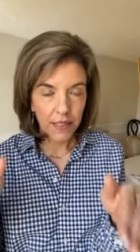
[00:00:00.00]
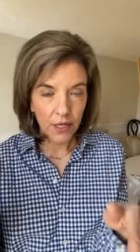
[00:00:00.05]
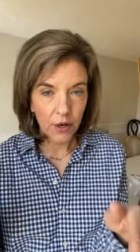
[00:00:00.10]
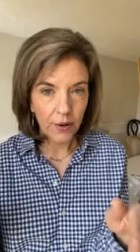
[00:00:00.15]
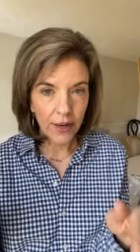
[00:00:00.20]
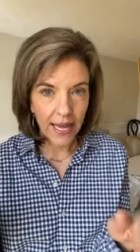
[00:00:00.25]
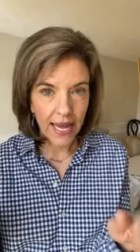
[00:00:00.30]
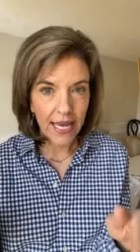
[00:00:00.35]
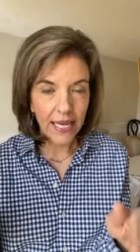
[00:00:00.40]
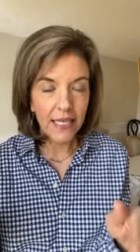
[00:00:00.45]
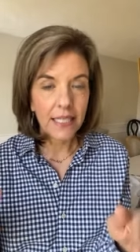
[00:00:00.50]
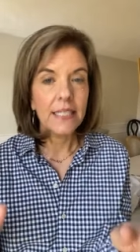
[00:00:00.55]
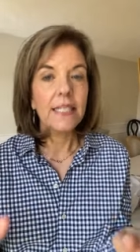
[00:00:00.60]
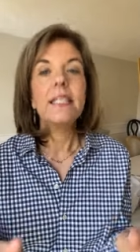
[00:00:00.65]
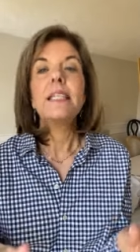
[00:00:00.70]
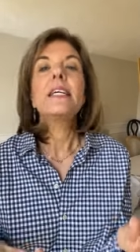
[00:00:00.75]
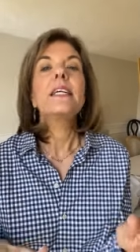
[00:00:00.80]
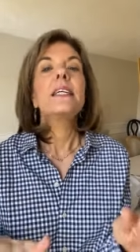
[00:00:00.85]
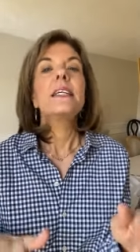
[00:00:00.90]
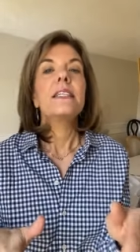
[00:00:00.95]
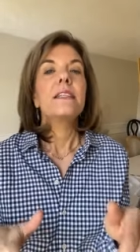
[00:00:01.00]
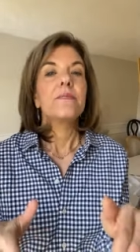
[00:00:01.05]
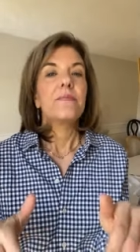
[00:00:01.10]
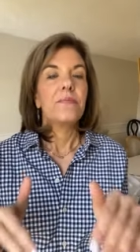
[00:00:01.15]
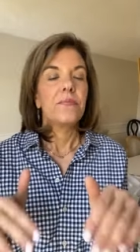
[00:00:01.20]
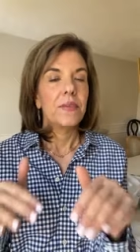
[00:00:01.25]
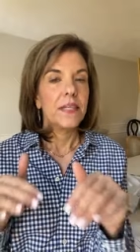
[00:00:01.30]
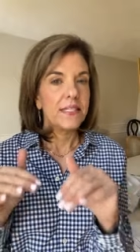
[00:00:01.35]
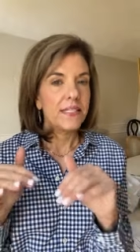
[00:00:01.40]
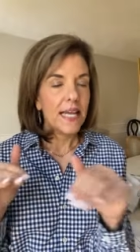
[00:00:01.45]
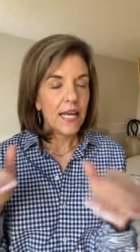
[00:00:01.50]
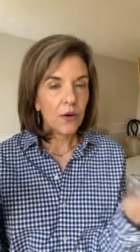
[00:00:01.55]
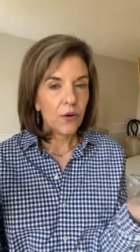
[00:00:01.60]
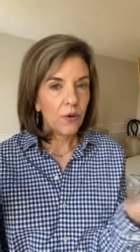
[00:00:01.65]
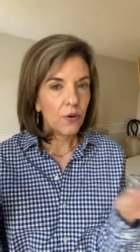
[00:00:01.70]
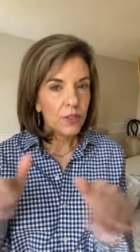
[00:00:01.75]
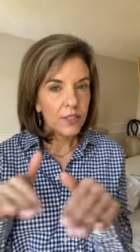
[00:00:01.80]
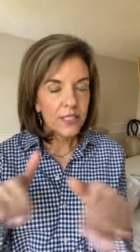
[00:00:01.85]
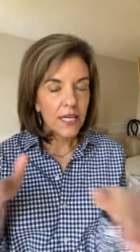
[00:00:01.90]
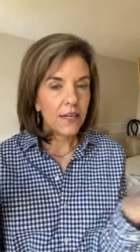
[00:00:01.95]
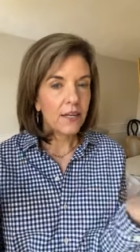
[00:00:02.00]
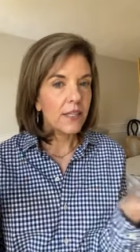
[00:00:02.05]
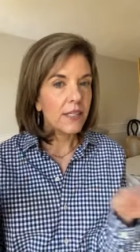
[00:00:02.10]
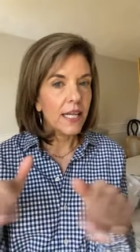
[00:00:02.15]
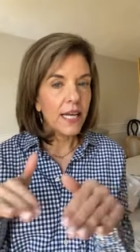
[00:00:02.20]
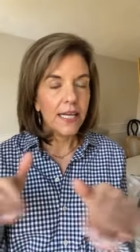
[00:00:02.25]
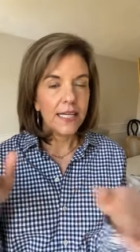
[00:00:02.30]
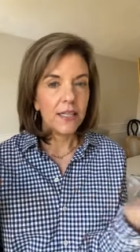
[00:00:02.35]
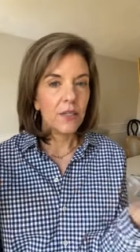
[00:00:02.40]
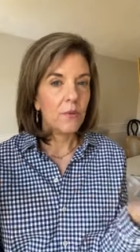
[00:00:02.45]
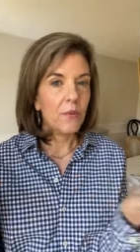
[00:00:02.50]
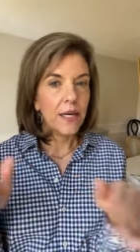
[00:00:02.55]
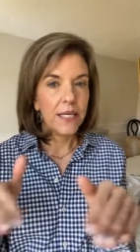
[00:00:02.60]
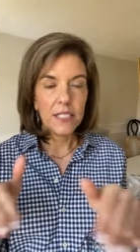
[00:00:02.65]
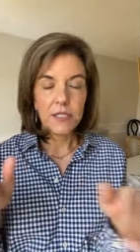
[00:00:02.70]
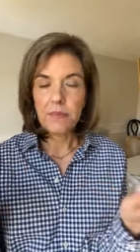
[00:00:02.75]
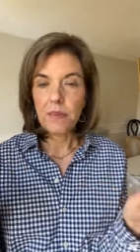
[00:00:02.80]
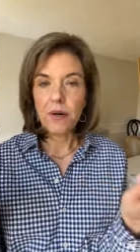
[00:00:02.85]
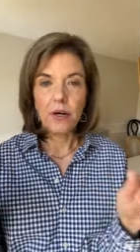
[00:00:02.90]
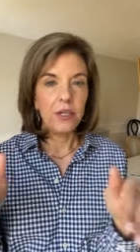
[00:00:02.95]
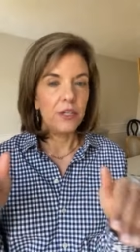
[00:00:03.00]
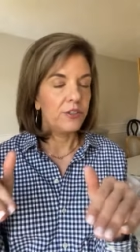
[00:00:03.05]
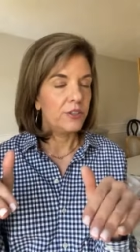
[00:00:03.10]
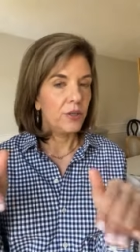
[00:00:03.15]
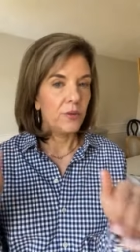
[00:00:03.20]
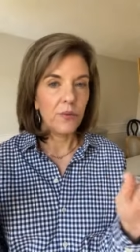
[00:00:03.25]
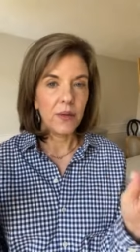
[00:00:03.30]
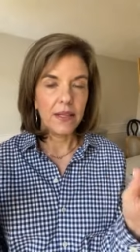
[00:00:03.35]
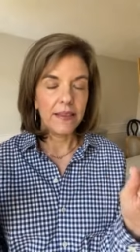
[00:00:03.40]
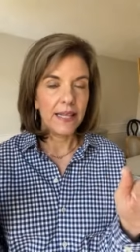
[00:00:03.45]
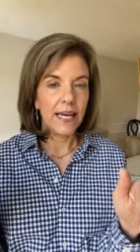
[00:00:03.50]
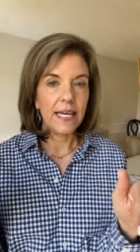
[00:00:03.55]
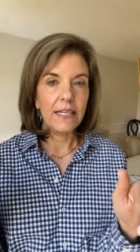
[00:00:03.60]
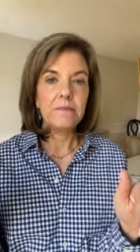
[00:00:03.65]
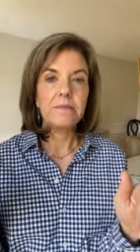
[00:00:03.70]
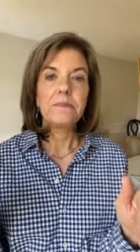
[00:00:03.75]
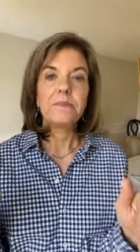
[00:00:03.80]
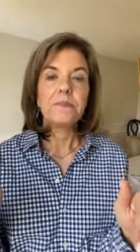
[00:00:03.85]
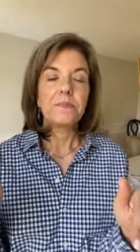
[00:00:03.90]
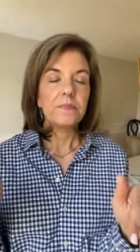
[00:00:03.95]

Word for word: Okay? That's that horizontal line at the widest part. You don't want that.